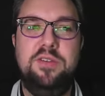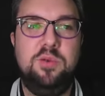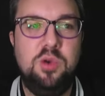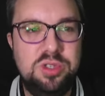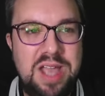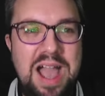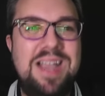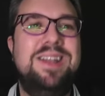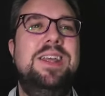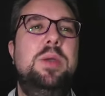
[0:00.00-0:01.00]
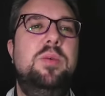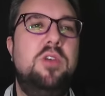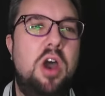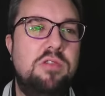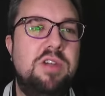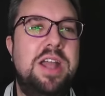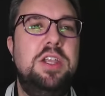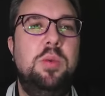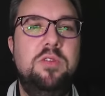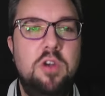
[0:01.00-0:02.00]
So, of course, Agony. We've got
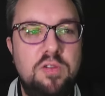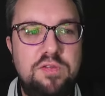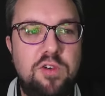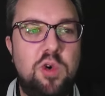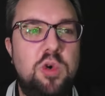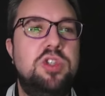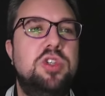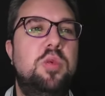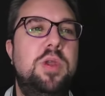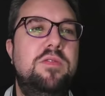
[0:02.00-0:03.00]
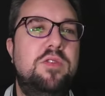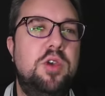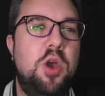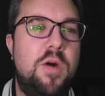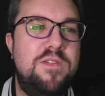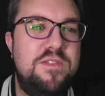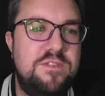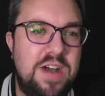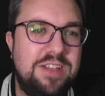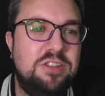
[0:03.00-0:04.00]
Aranya, we've got Forge, we've got
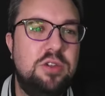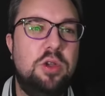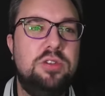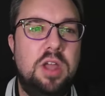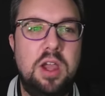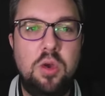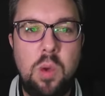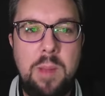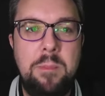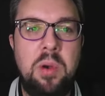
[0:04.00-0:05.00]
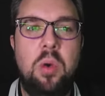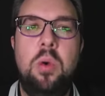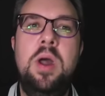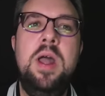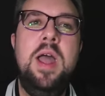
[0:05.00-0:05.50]
Phastos and Gwenpool.